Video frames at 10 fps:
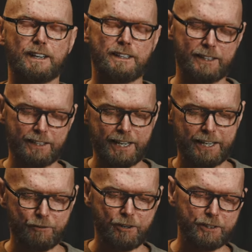And then
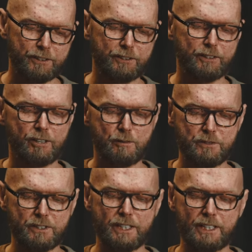later on
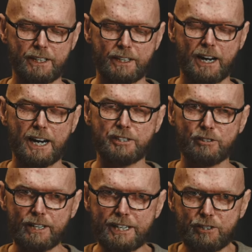comes the
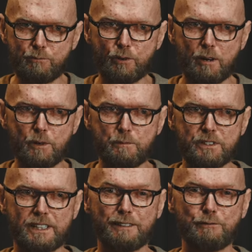isolation
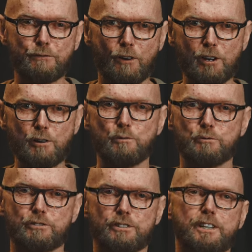problems that
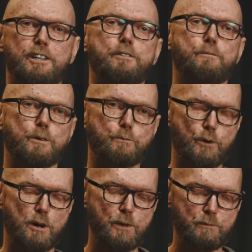follows from
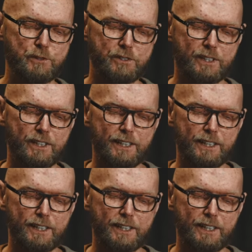problems